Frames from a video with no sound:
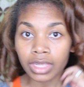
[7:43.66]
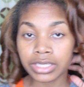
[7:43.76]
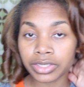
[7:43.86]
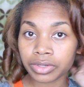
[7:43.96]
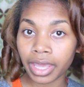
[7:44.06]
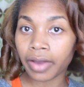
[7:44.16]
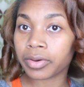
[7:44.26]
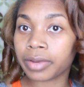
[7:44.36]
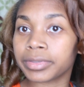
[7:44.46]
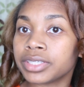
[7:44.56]
So now
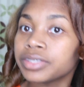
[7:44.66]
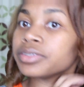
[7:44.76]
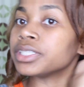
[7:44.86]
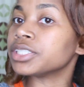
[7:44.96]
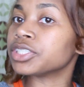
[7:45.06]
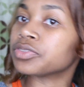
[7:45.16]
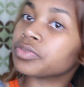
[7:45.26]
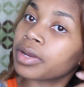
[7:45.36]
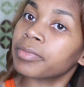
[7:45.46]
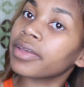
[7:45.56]
what I'm gonna do is just
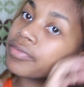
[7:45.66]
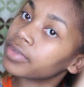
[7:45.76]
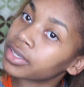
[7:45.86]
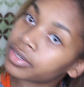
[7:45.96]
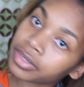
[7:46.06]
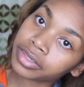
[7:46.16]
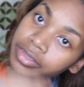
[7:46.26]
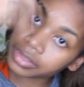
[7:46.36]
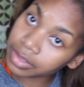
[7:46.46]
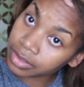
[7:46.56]
run my
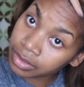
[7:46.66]
fingers